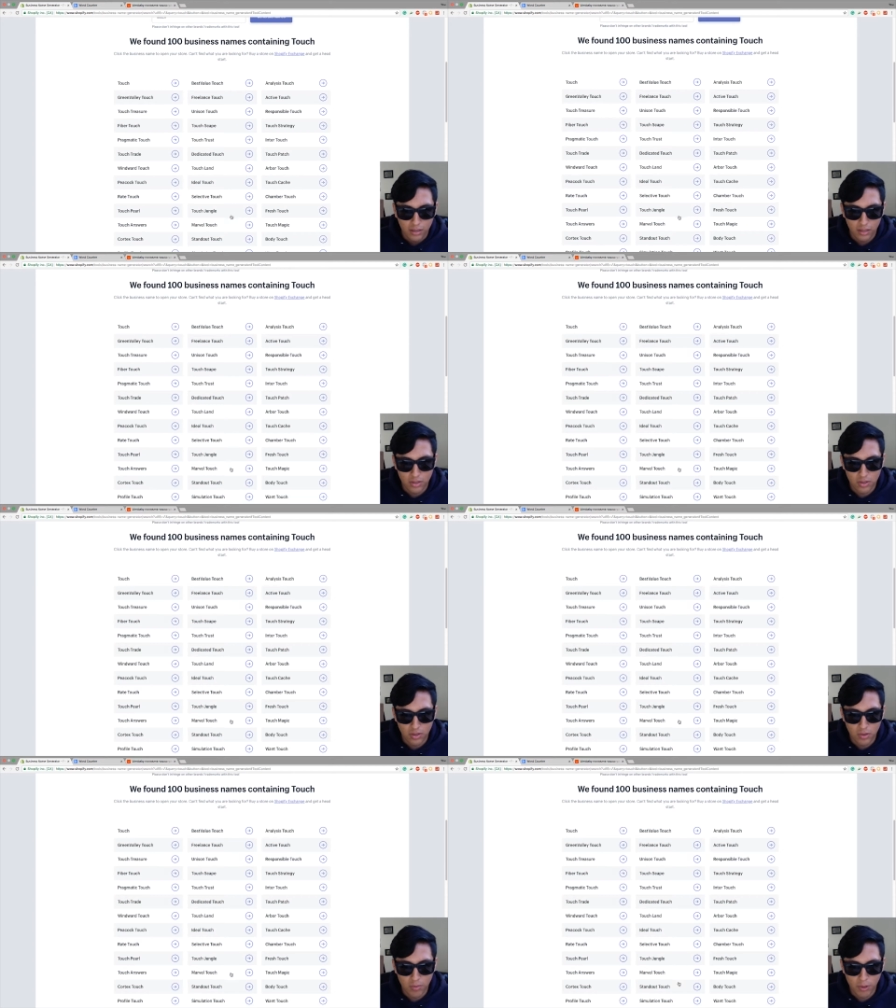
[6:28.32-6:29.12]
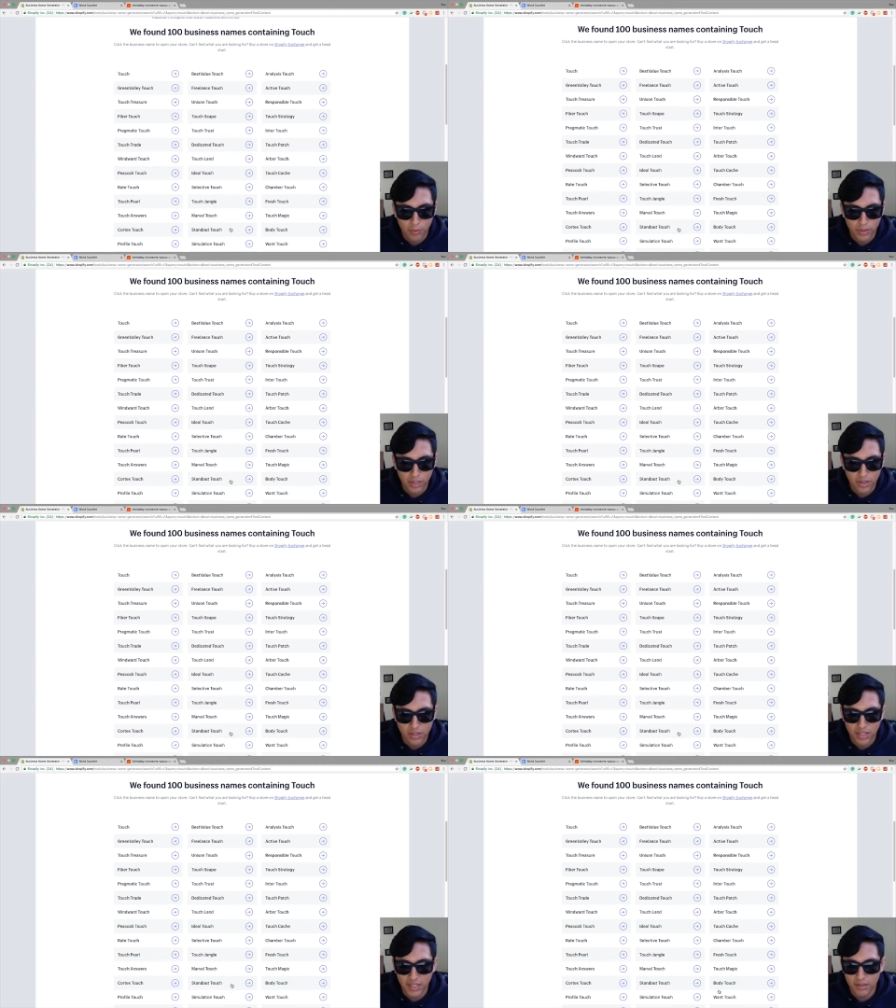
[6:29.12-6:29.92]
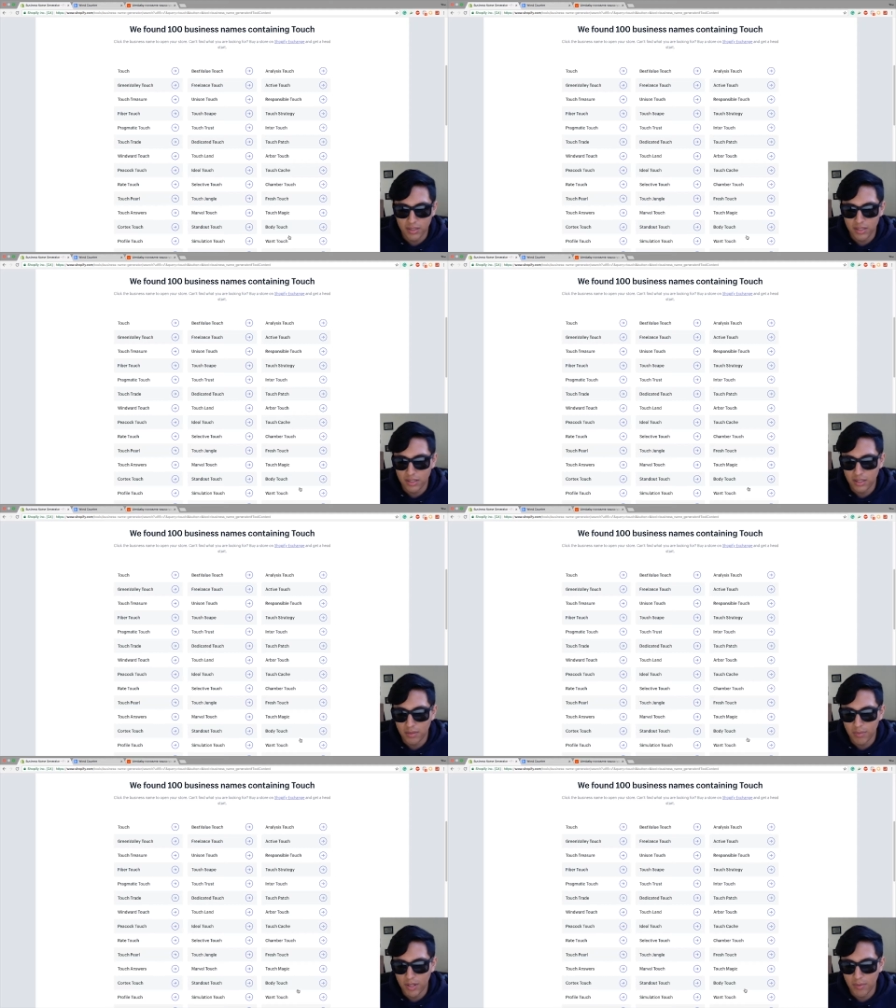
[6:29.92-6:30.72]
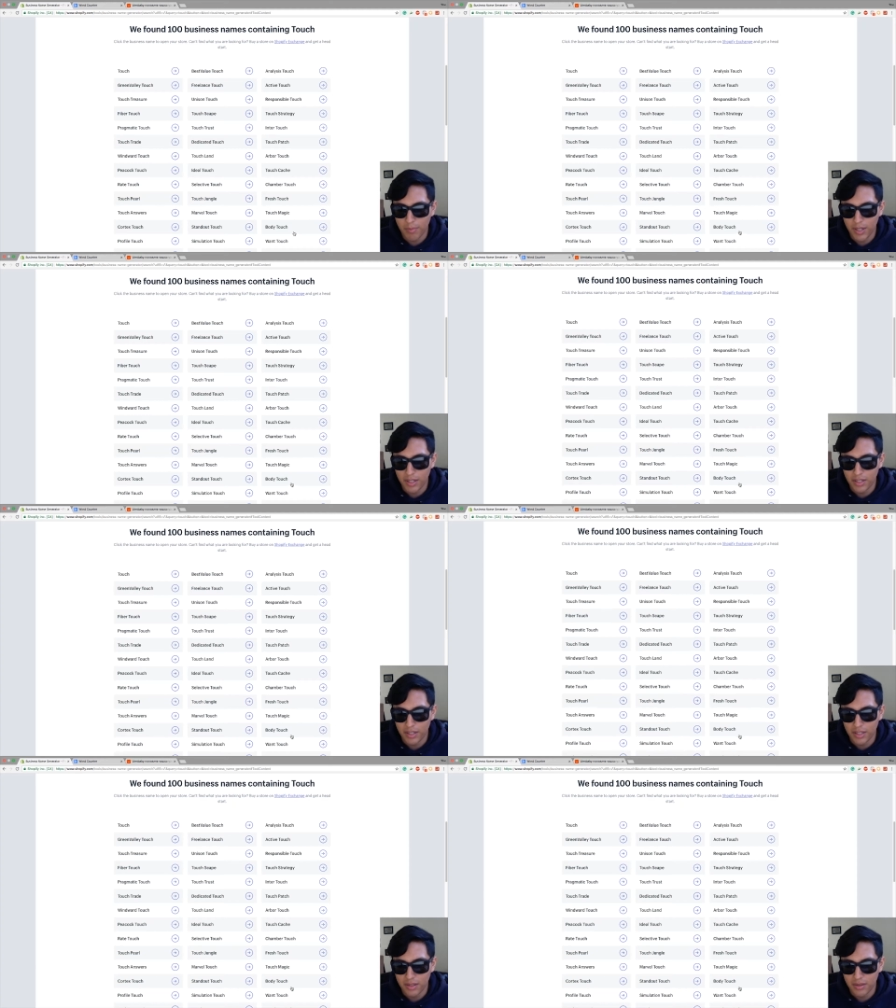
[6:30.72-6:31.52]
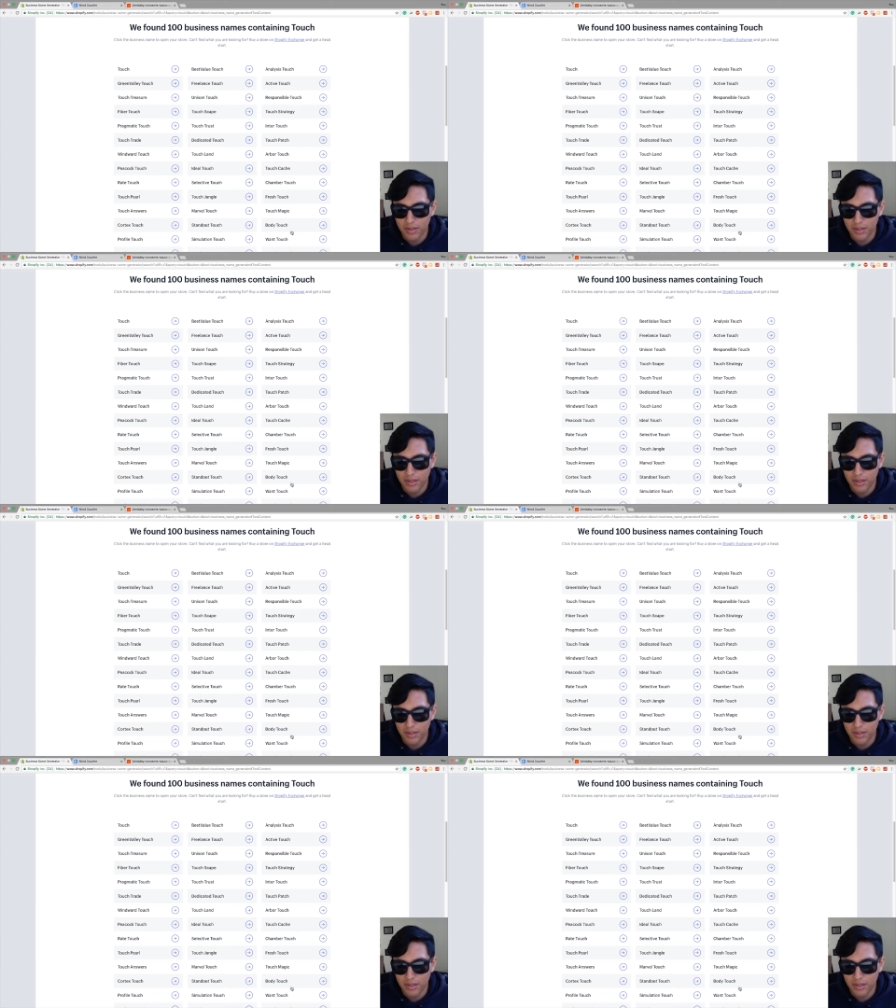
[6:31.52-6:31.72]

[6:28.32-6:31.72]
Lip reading: Touch Jungle, Marble Touch, Stand Up Touch, Body Touch.